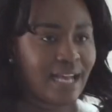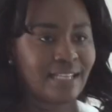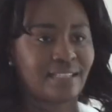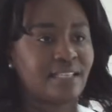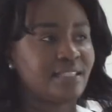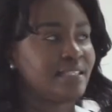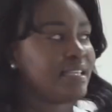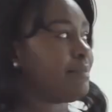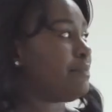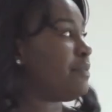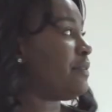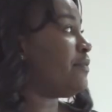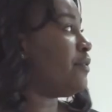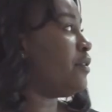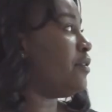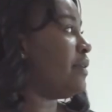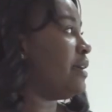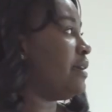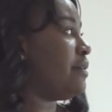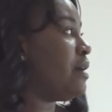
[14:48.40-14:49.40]
I said
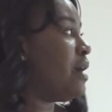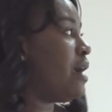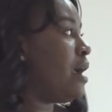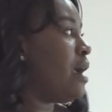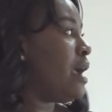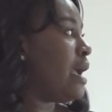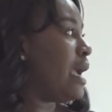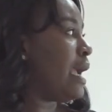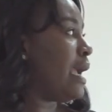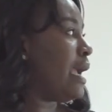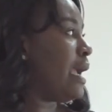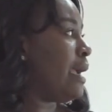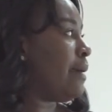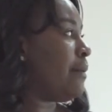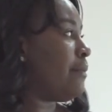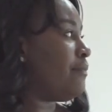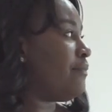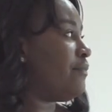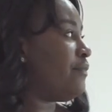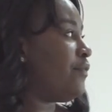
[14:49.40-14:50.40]
before,
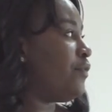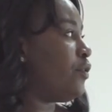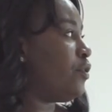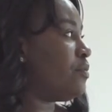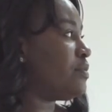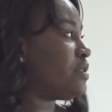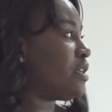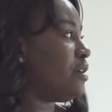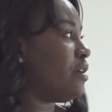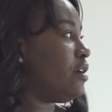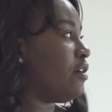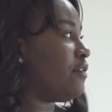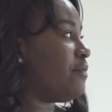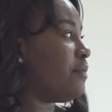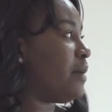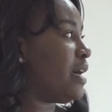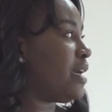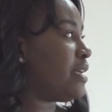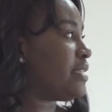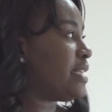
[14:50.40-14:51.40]
it formed a lot of
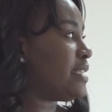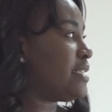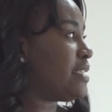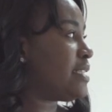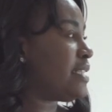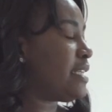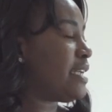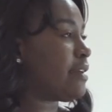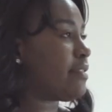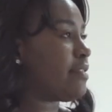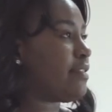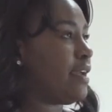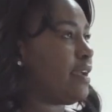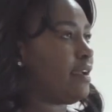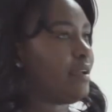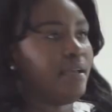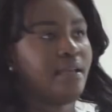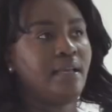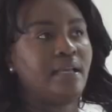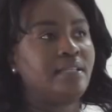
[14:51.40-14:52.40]
my identity. I
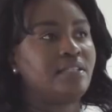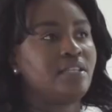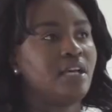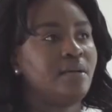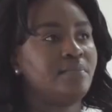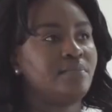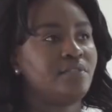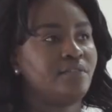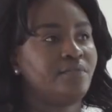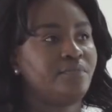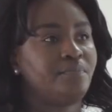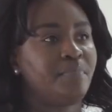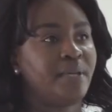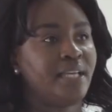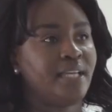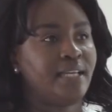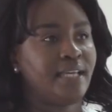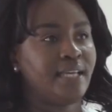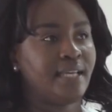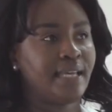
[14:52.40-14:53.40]
think in terms of
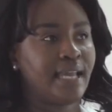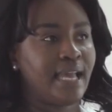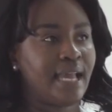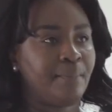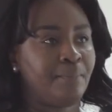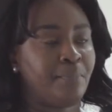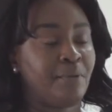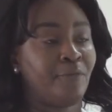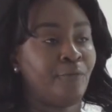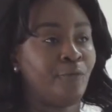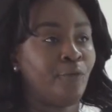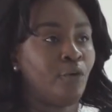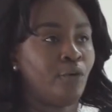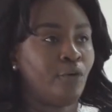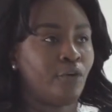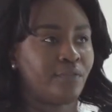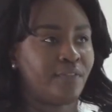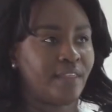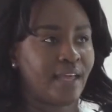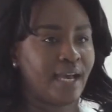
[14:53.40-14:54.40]
being in care,
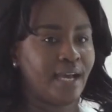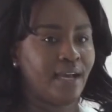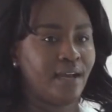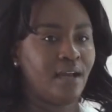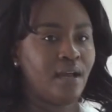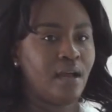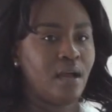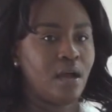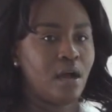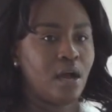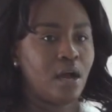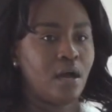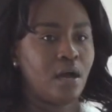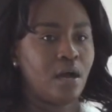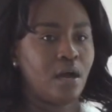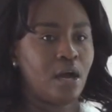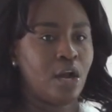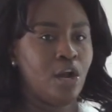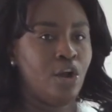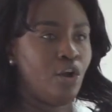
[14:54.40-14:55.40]
before that,
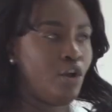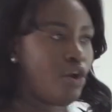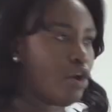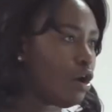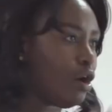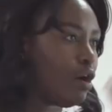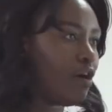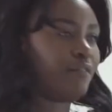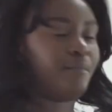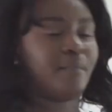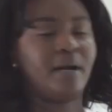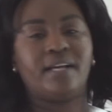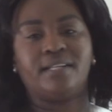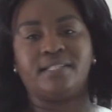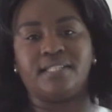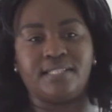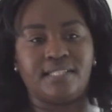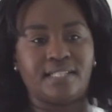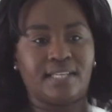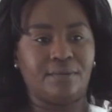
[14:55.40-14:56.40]
a lot of my
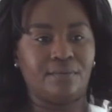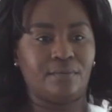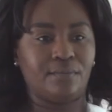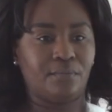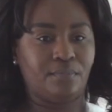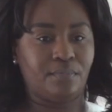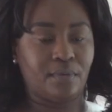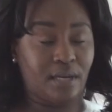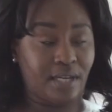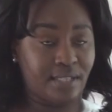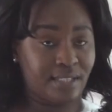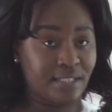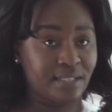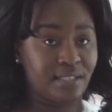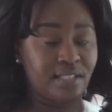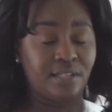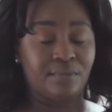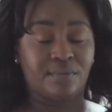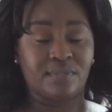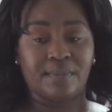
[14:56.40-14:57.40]

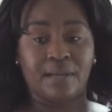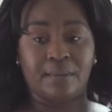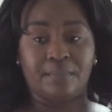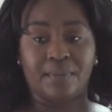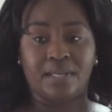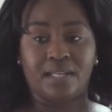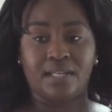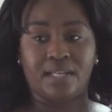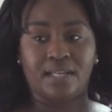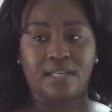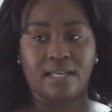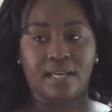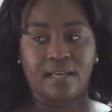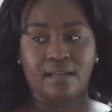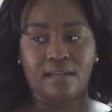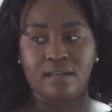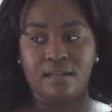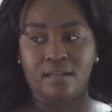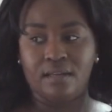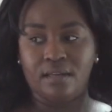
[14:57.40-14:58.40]
identity was about being in care.